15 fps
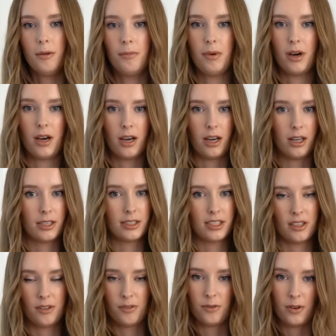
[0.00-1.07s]
But
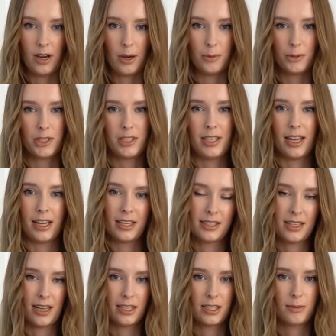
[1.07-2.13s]
if I were to take a
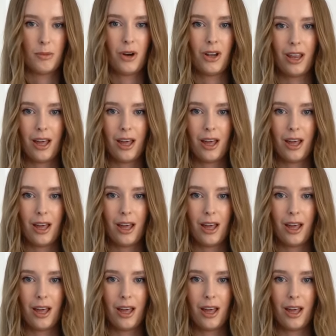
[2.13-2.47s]
size smaller,